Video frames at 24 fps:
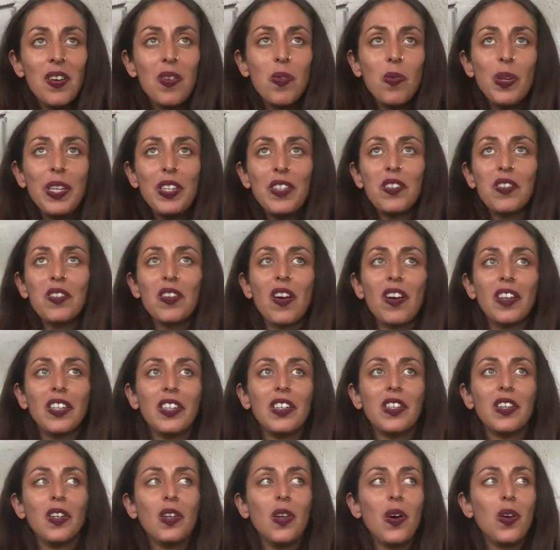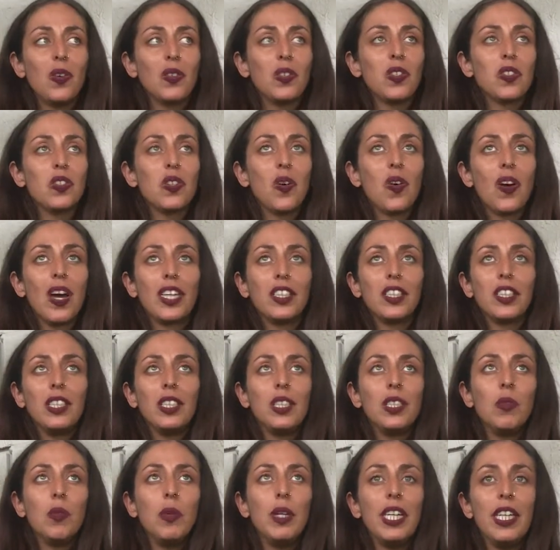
We started alone, so actually